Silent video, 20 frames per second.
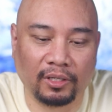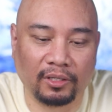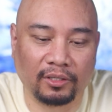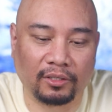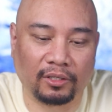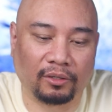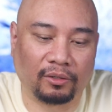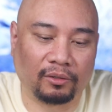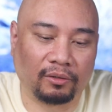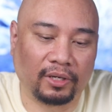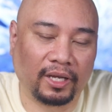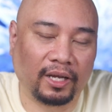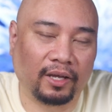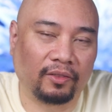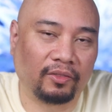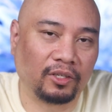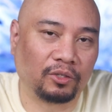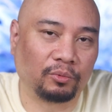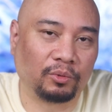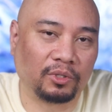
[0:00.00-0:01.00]
So I
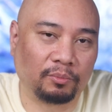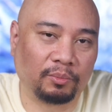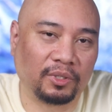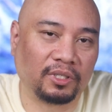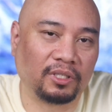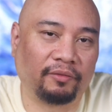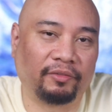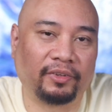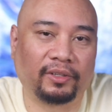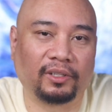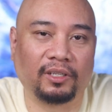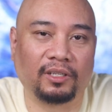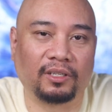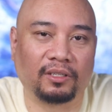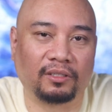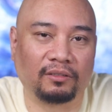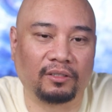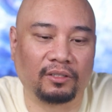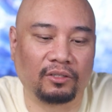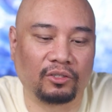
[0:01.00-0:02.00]
got this one specifically
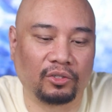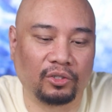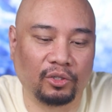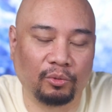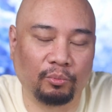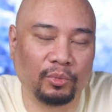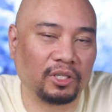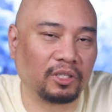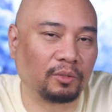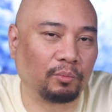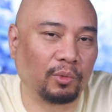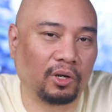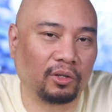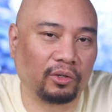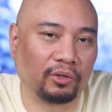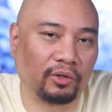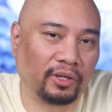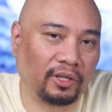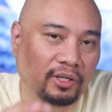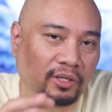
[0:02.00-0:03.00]
because this should be
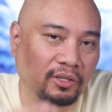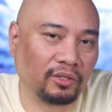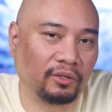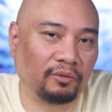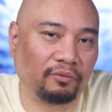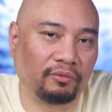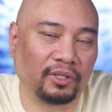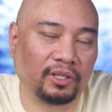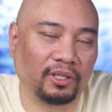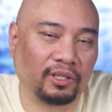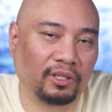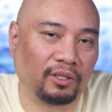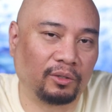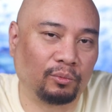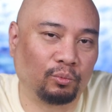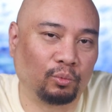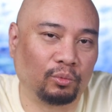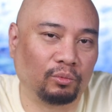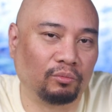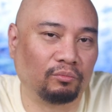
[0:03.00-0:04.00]
smaller and it should fit
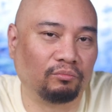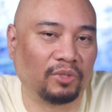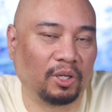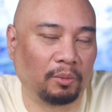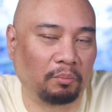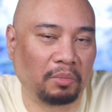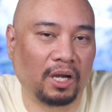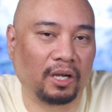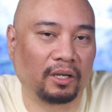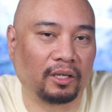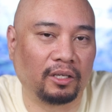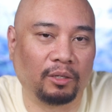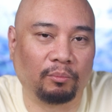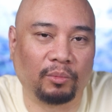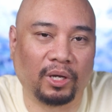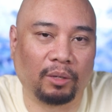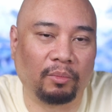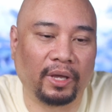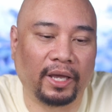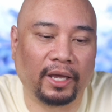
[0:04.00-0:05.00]
in a pocket in
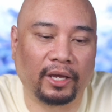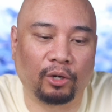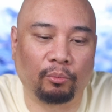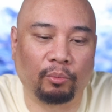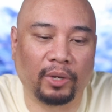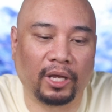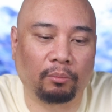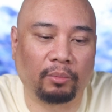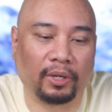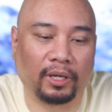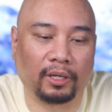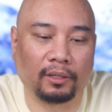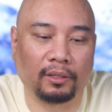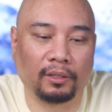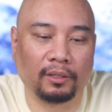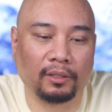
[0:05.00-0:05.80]
my bag or backpack.